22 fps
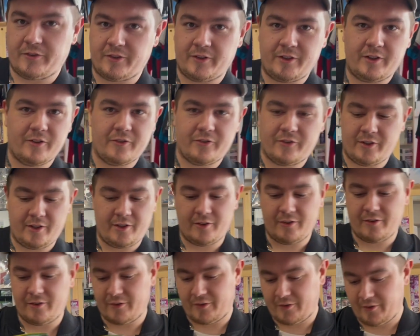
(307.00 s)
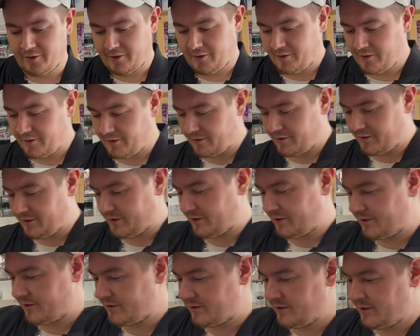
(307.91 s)
and years and years.
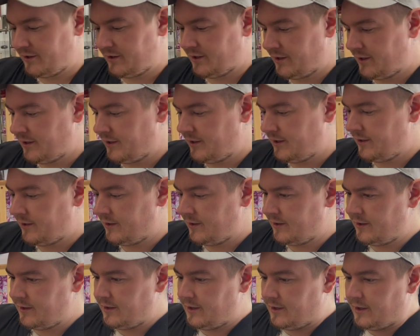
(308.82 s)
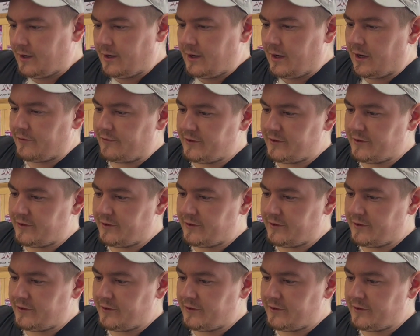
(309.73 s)
I